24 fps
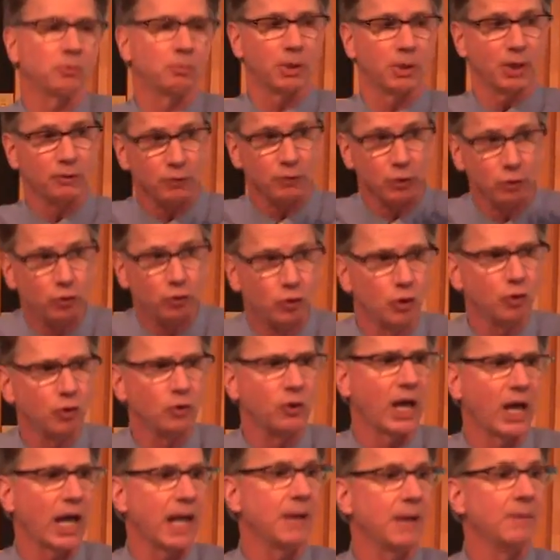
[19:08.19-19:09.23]
But if you do
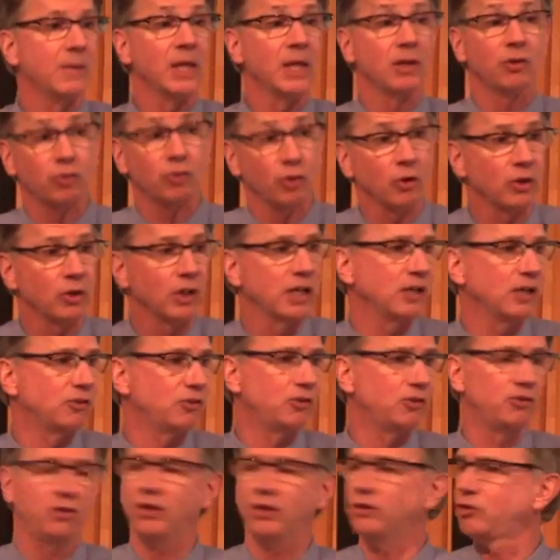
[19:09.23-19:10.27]
that, certainly as a
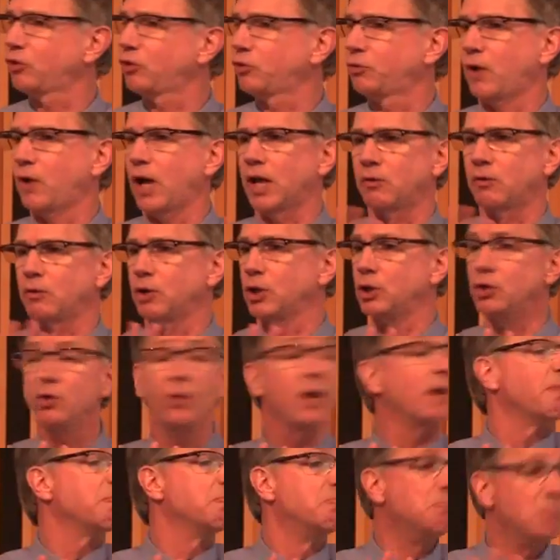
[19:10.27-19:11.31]
Jesus follower, you
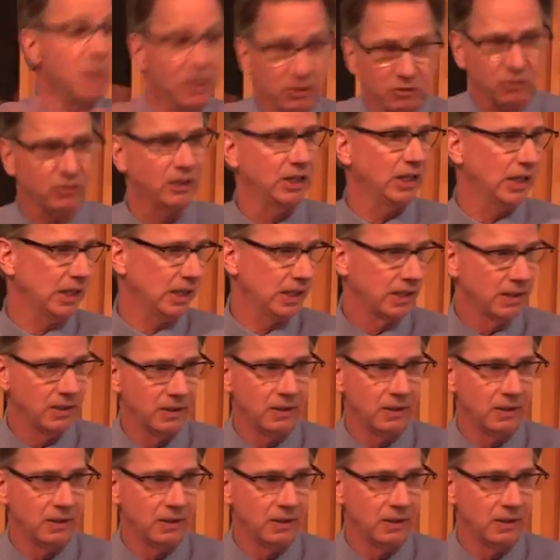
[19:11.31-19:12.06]
have missed it.